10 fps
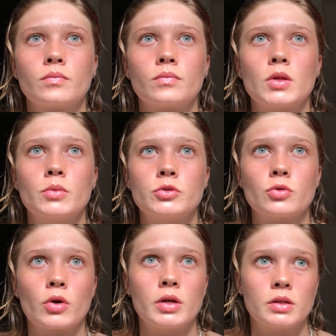The
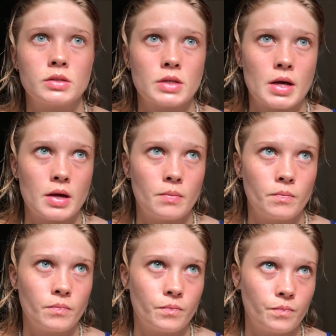majority of the time,
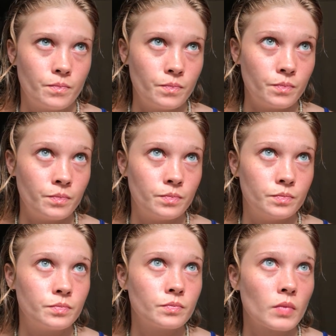
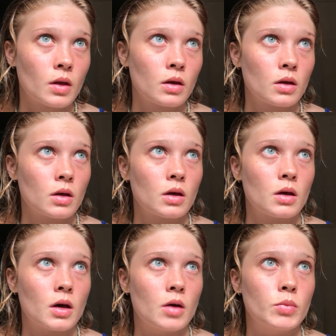
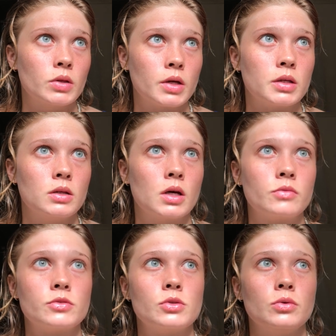I've been lucky enough
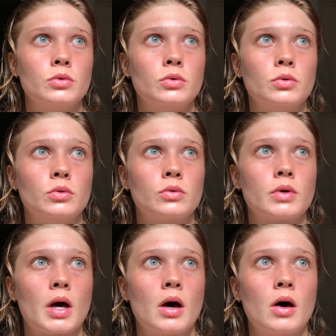to
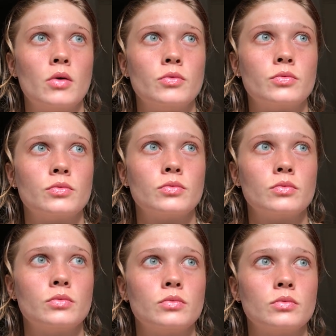have
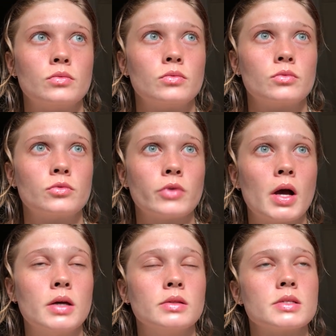
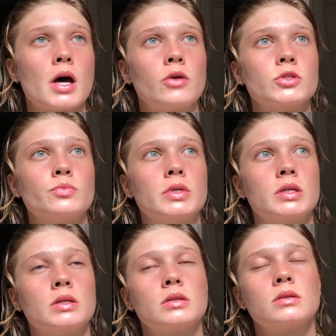friends house me,